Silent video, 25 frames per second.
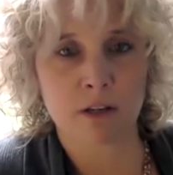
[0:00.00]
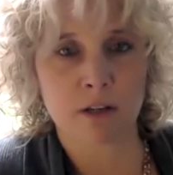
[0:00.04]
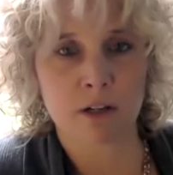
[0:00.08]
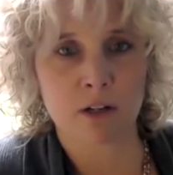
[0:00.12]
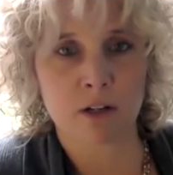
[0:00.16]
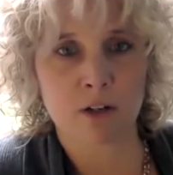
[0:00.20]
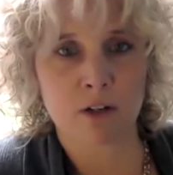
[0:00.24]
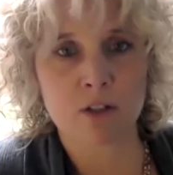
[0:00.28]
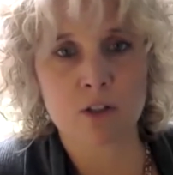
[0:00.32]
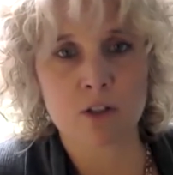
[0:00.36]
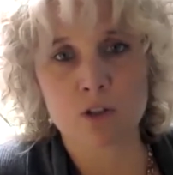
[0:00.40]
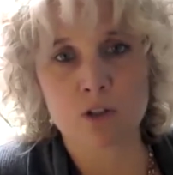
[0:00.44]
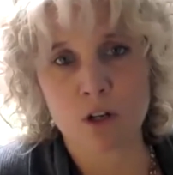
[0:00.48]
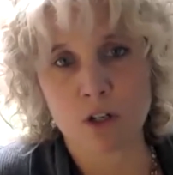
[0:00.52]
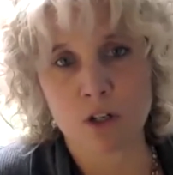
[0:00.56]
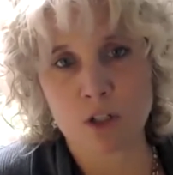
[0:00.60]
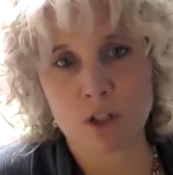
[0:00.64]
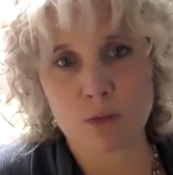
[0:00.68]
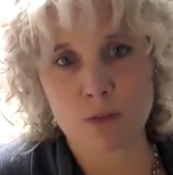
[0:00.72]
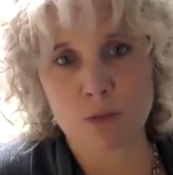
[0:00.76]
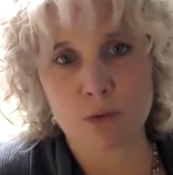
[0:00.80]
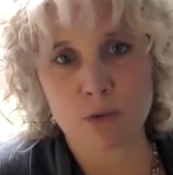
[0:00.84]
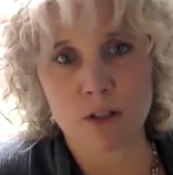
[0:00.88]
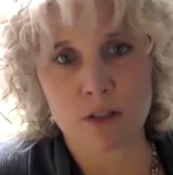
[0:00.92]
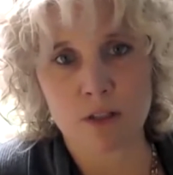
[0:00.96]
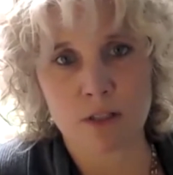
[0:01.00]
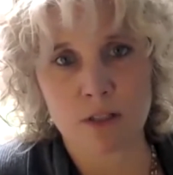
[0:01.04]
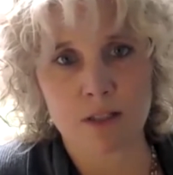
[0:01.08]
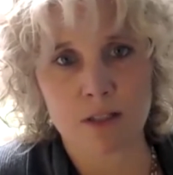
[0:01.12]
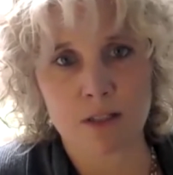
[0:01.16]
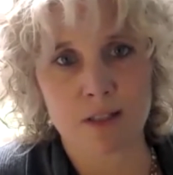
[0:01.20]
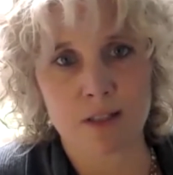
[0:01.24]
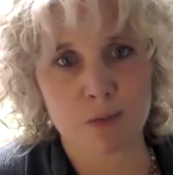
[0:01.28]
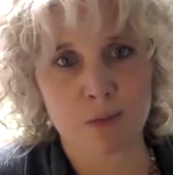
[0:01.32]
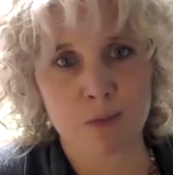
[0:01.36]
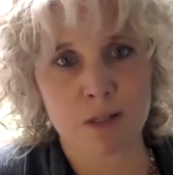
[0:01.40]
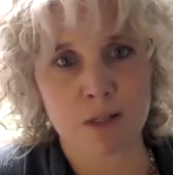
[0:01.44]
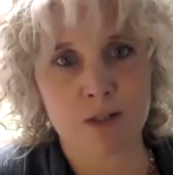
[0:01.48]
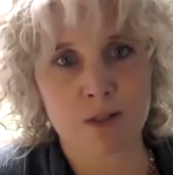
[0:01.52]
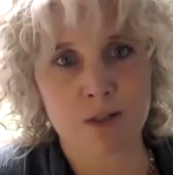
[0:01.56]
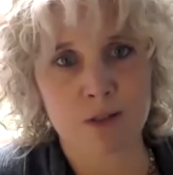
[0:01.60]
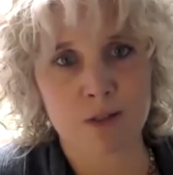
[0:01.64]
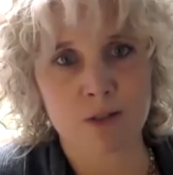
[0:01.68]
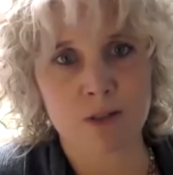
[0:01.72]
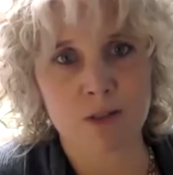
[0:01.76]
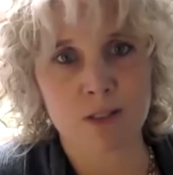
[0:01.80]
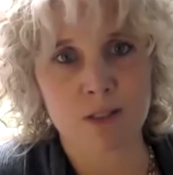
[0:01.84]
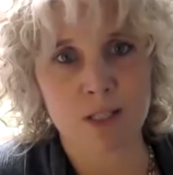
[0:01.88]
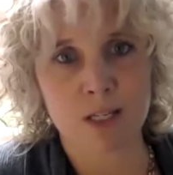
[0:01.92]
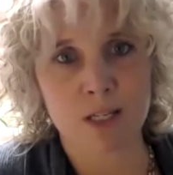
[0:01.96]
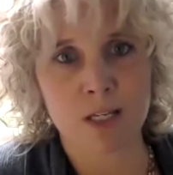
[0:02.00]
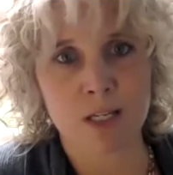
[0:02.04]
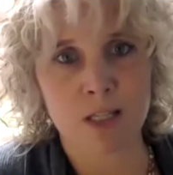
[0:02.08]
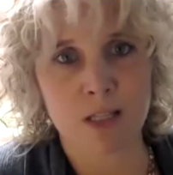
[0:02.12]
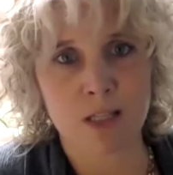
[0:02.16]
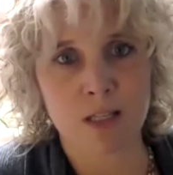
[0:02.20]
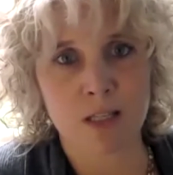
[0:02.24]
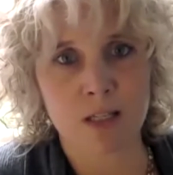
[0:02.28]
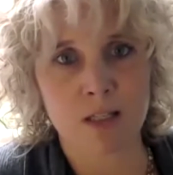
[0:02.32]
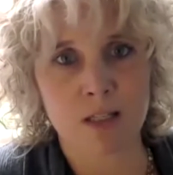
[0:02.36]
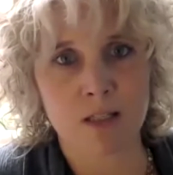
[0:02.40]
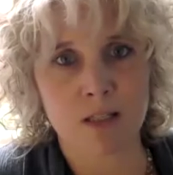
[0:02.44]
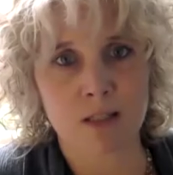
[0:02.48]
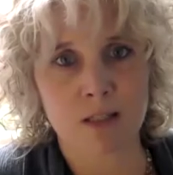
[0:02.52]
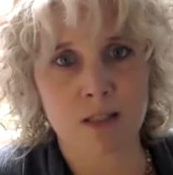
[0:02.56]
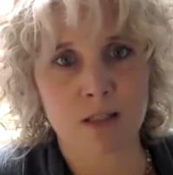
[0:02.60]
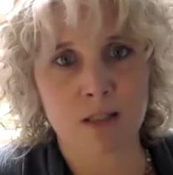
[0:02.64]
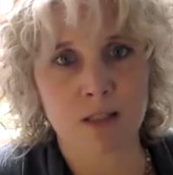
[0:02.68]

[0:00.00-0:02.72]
construction processes, because they're seeing that,